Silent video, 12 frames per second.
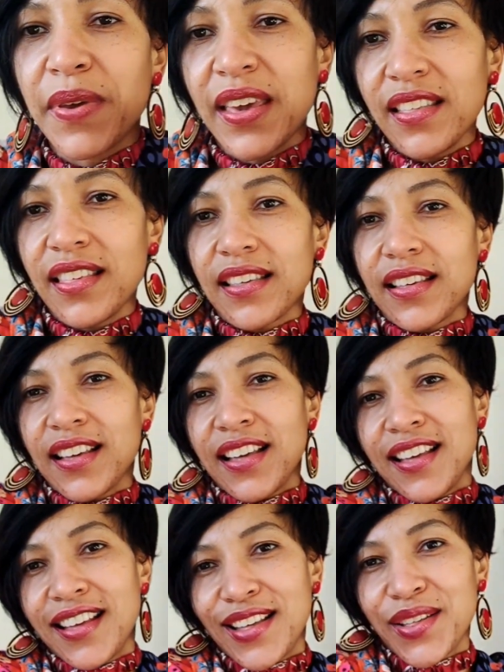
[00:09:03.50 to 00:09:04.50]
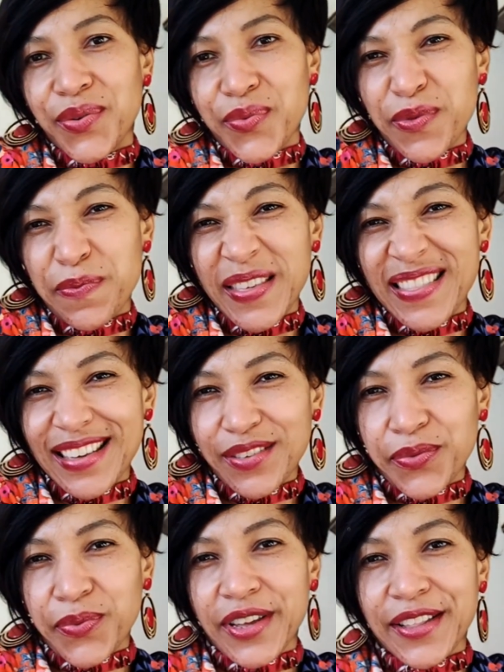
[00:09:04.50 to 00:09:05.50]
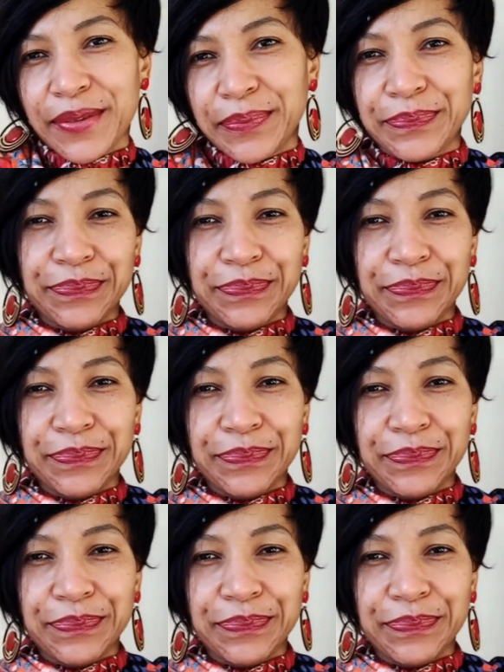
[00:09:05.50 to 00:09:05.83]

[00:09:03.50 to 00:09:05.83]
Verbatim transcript: bit will be this one.